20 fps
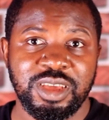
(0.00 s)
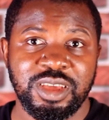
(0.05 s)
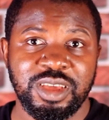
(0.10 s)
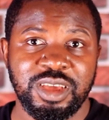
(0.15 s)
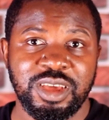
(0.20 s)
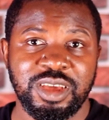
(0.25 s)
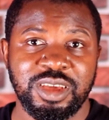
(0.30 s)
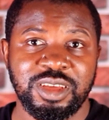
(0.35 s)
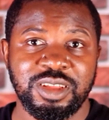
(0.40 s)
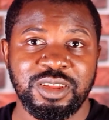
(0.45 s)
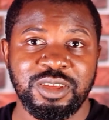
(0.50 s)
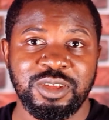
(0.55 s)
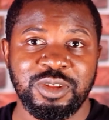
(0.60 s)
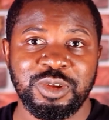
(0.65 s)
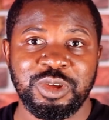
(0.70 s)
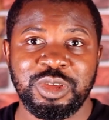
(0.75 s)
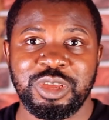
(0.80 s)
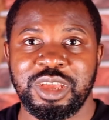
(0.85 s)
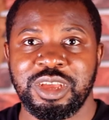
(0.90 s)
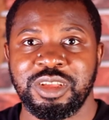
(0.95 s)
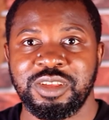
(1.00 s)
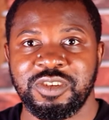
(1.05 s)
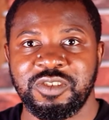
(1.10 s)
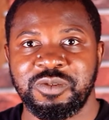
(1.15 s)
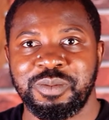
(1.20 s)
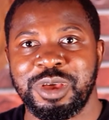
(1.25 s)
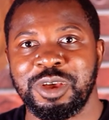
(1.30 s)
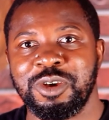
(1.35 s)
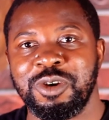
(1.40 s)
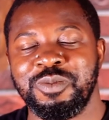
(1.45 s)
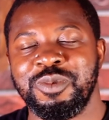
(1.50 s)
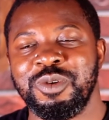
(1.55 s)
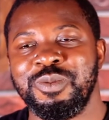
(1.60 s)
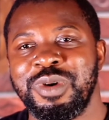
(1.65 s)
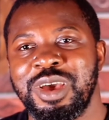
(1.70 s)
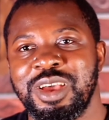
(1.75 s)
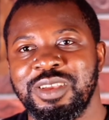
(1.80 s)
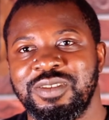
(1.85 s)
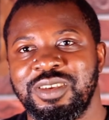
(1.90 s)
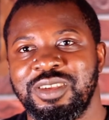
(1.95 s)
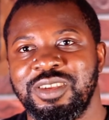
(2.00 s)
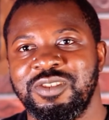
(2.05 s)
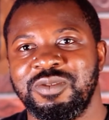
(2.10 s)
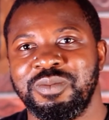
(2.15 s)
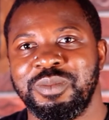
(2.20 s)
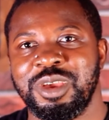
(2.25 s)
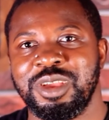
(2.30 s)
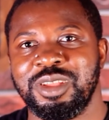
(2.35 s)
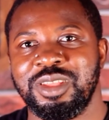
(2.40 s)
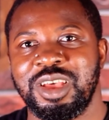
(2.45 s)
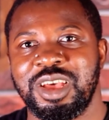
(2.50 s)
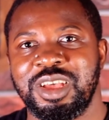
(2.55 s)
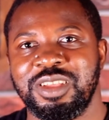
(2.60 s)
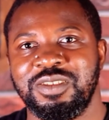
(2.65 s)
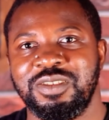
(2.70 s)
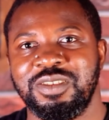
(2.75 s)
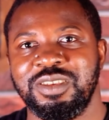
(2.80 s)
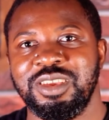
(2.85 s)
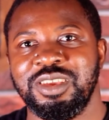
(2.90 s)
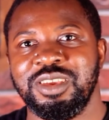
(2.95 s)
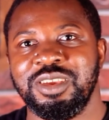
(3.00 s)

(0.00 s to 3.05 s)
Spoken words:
And you can't just pack up your bags and expect that